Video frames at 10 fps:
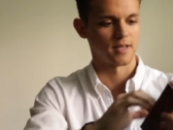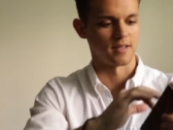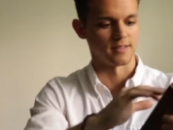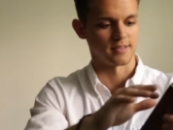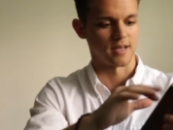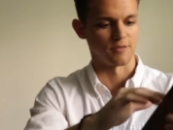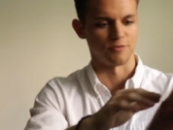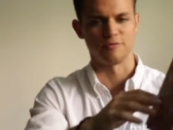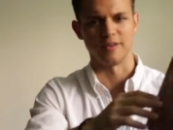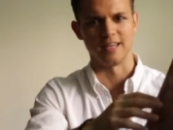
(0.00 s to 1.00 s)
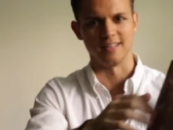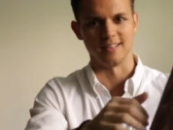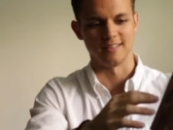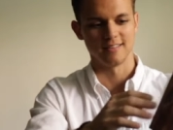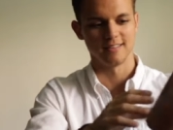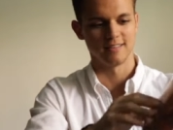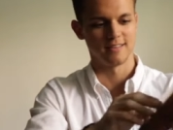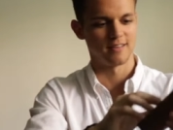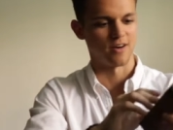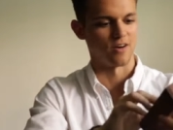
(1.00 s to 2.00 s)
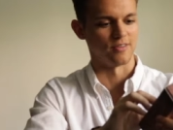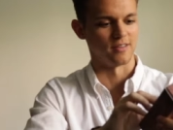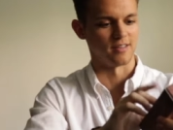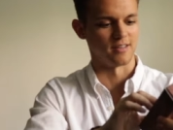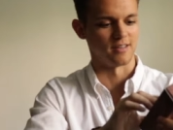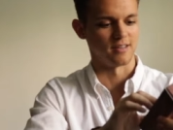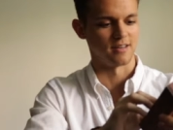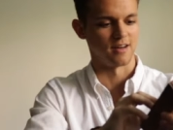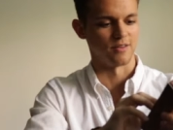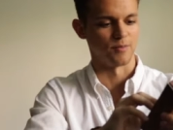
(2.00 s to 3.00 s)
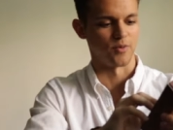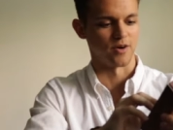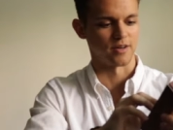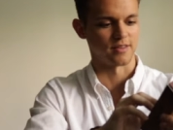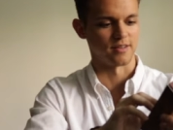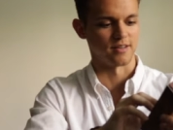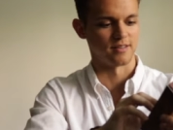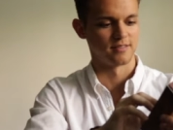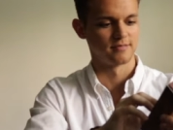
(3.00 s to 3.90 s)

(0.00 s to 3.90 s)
and this kind of faded on the uh, on the bark there.